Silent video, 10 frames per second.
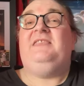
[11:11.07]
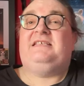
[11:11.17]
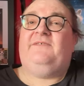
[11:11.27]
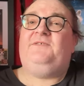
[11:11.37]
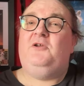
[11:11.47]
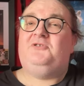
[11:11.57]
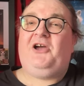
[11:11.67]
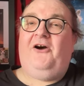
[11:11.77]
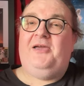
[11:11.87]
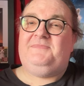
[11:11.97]
this a few
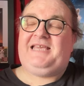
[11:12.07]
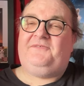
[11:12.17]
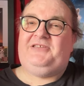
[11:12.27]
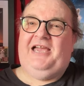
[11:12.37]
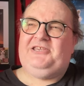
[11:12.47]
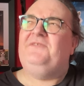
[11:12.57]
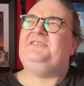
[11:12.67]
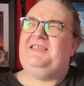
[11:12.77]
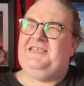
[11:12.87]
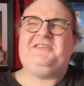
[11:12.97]
times, haven't you? You've
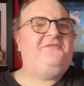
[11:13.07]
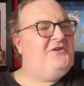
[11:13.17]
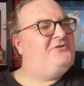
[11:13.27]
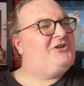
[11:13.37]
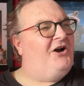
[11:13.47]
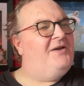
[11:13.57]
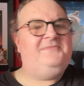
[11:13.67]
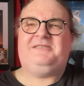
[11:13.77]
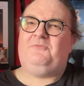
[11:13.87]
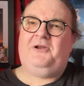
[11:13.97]
seen this a few
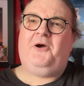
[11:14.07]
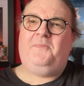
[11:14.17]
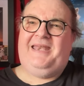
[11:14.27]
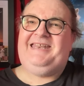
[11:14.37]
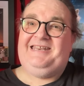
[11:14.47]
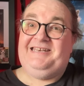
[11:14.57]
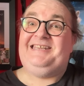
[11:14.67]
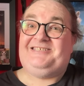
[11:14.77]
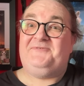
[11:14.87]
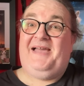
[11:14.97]
times when I went
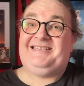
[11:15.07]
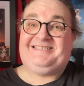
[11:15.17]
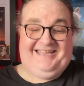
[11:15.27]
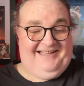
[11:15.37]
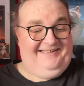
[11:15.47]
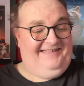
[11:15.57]
into Asda.